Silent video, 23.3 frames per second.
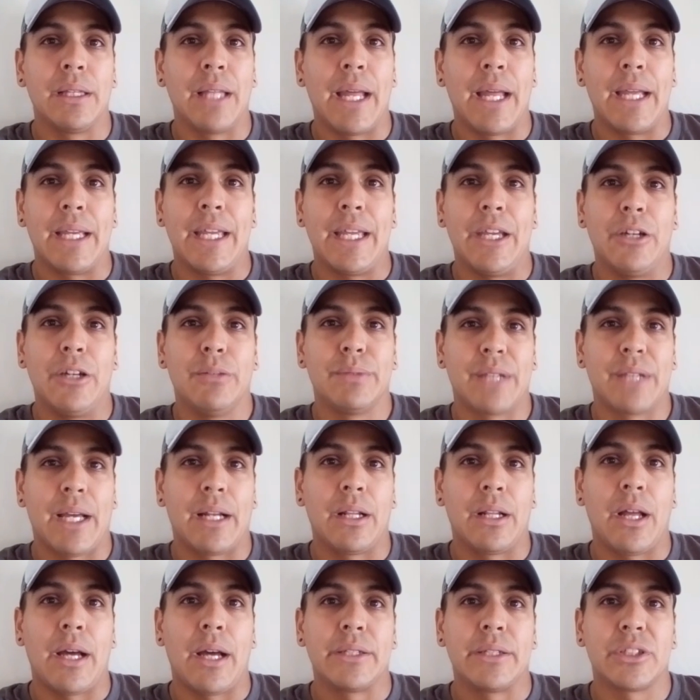leg heal because I had
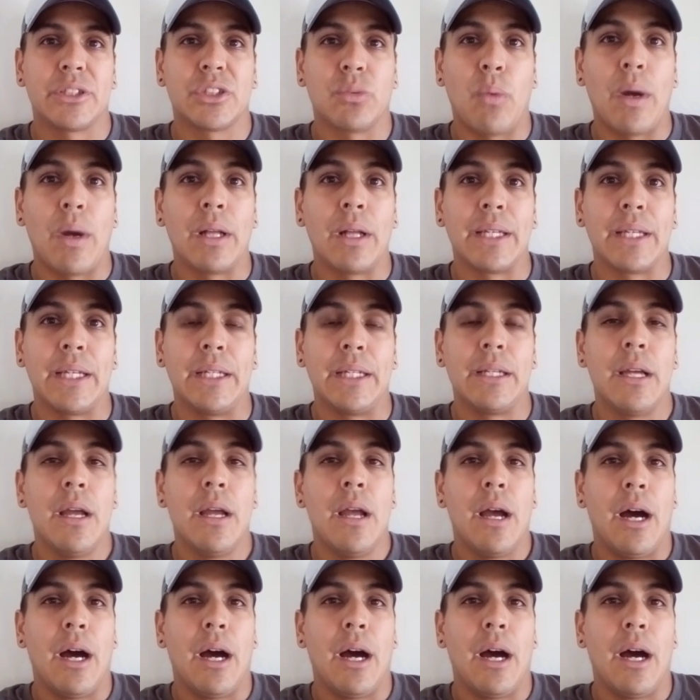a lot of swelling